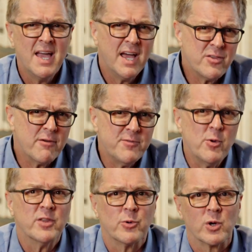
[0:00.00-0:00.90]
And there are a few
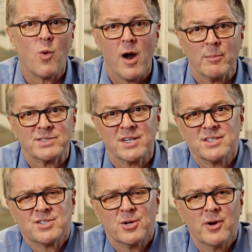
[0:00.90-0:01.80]
other requirements and
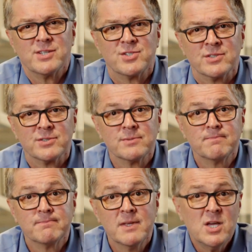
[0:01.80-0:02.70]
considerations.
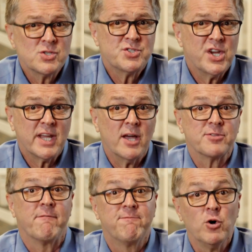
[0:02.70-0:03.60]
So check out
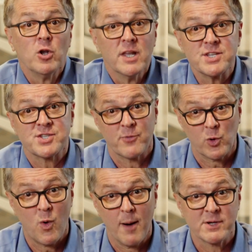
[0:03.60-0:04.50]
the full list of
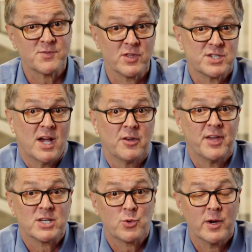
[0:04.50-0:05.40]
requirements for the child
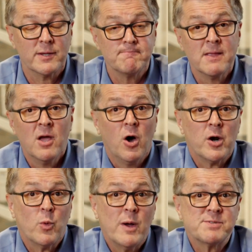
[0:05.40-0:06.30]
tax credit on
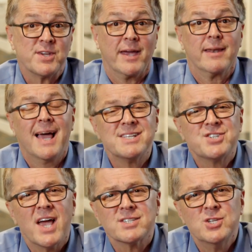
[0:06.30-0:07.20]
our website at
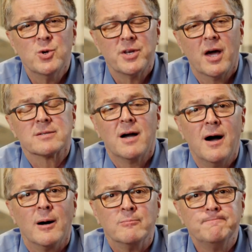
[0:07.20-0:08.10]

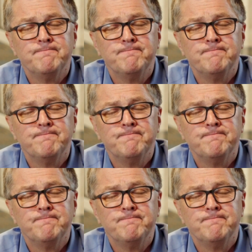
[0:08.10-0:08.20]
jacksonhewitt.com.